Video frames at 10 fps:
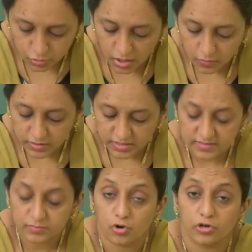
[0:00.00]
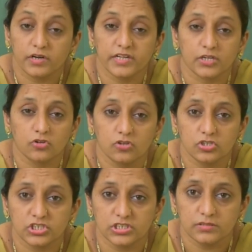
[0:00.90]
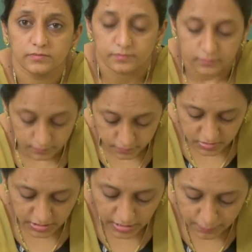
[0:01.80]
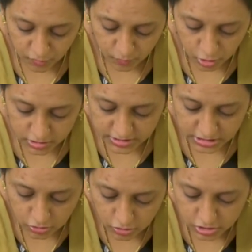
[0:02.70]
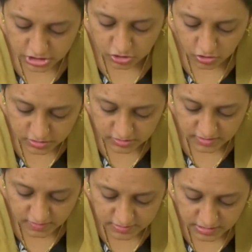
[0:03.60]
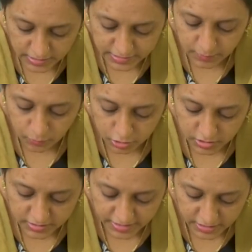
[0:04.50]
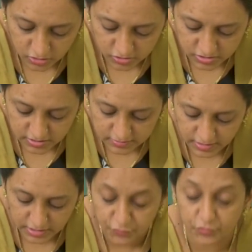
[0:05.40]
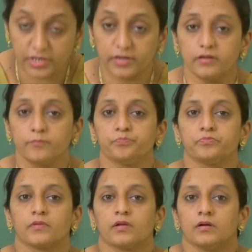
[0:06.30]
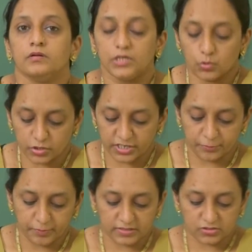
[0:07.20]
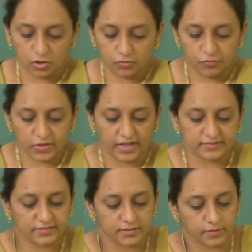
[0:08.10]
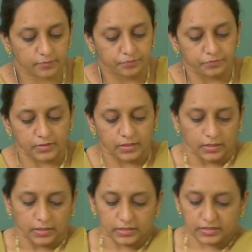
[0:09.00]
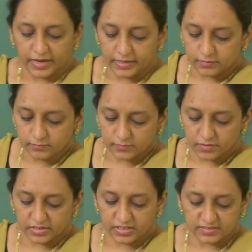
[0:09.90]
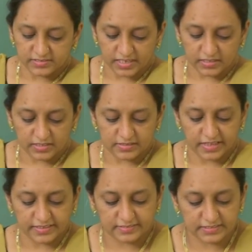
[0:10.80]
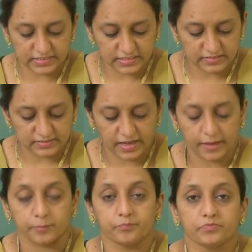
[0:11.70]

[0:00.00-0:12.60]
So nowadays modern technology, with the help of modern technology, doctors have started modern diagnostics and different new treatments of cancer. In that, various techniques like CT scan.